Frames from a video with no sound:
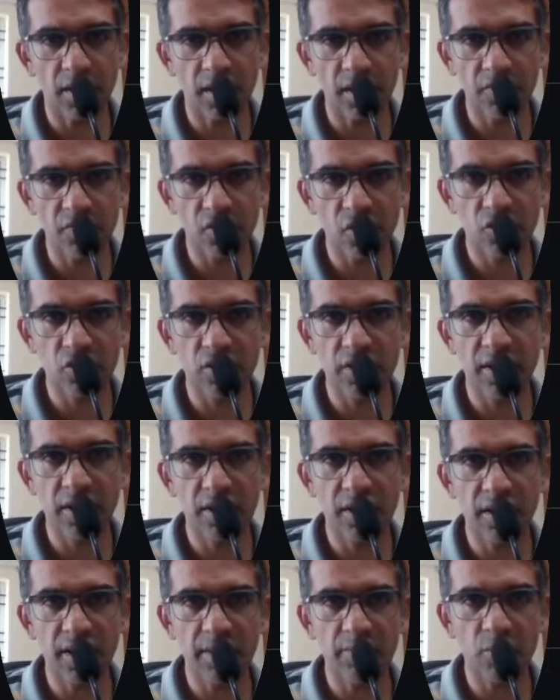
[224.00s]
Unfortunate
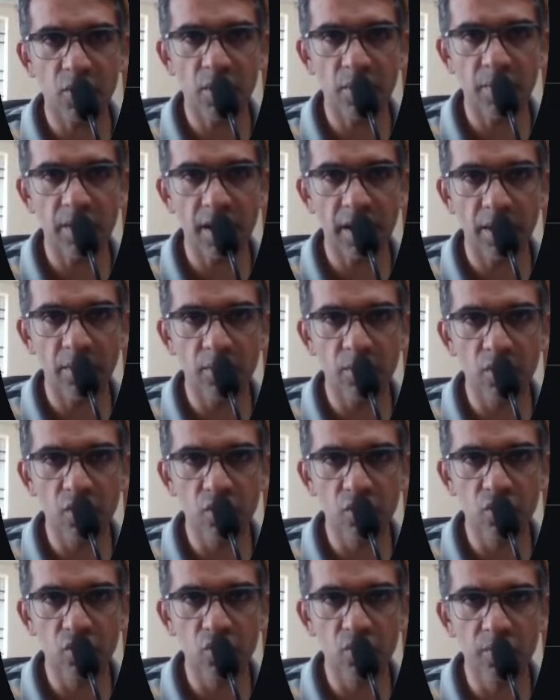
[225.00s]
that I'm not being able
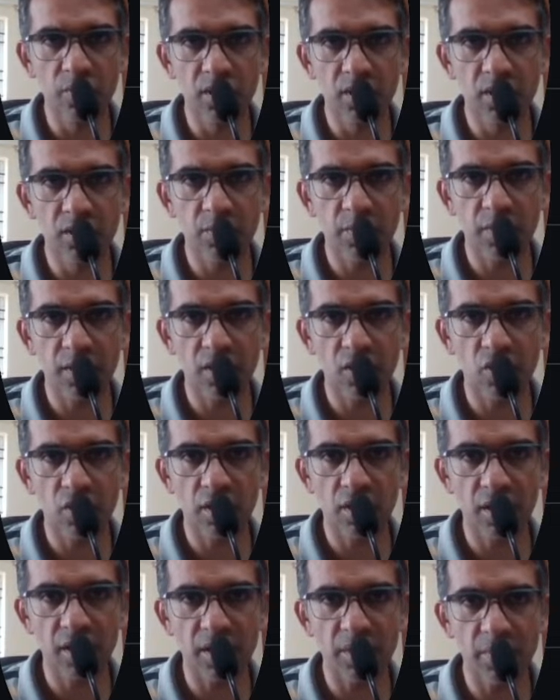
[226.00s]
to zoom in this
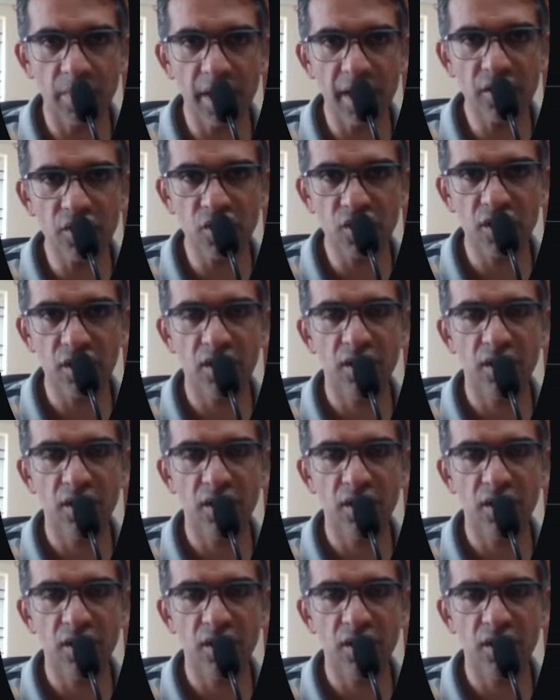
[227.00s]
particular image.